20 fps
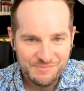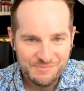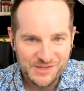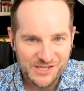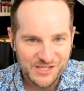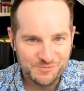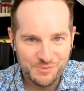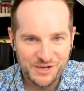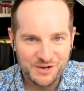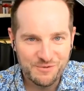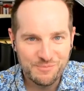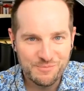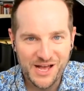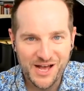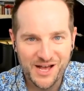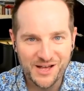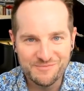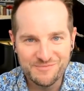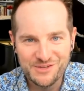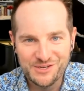has been
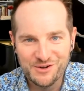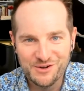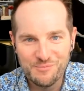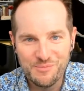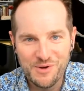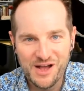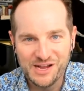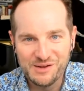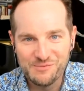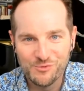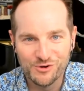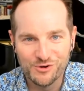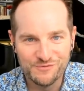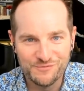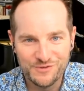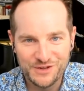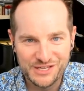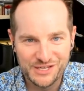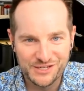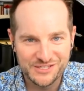about, you know, buying more
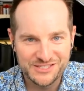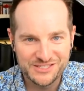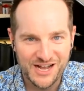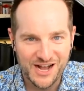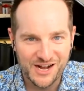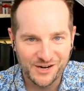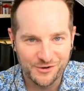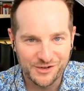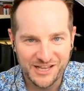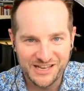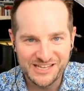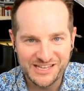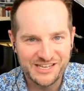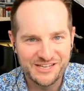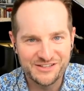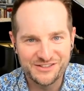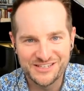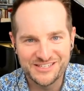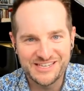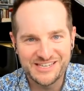NVIDIA stock or getting
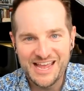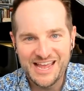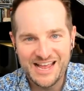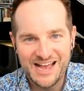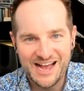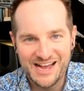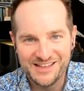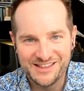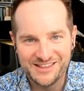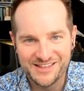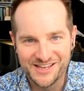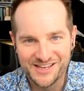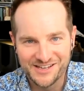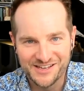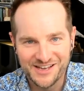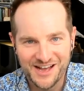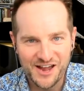in this AI thing.